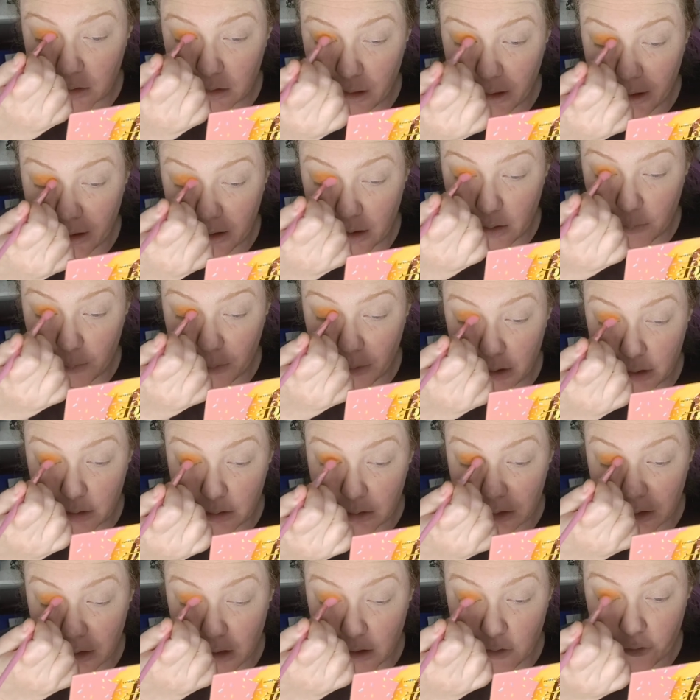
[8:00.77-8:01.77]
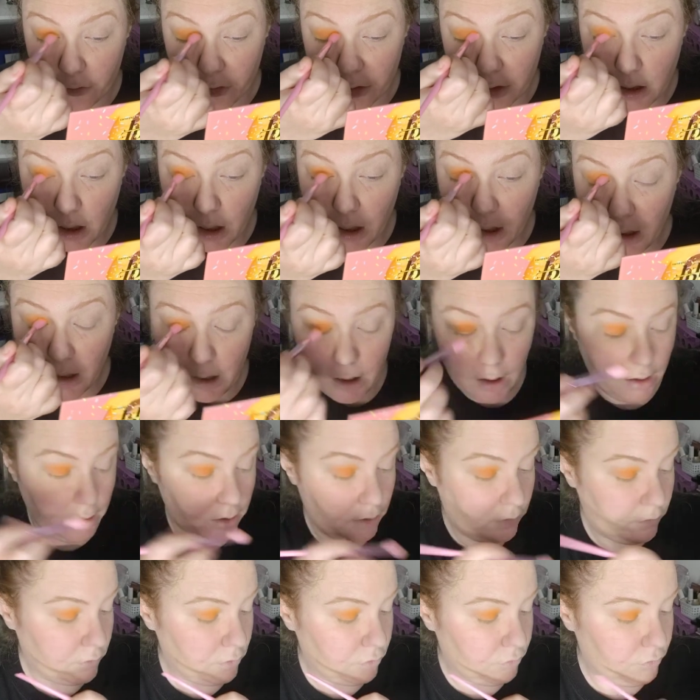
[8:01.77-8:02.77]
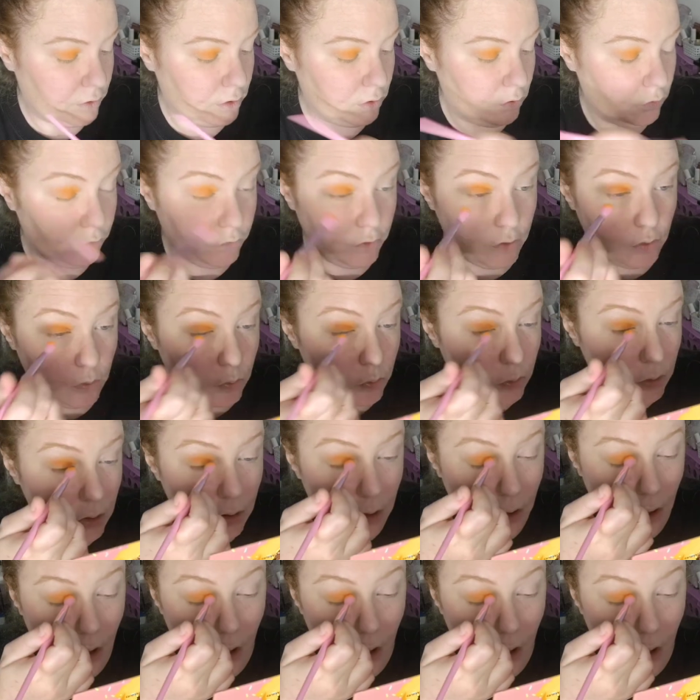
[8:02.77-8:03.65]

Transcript: say and keep monetization and get this video viewed.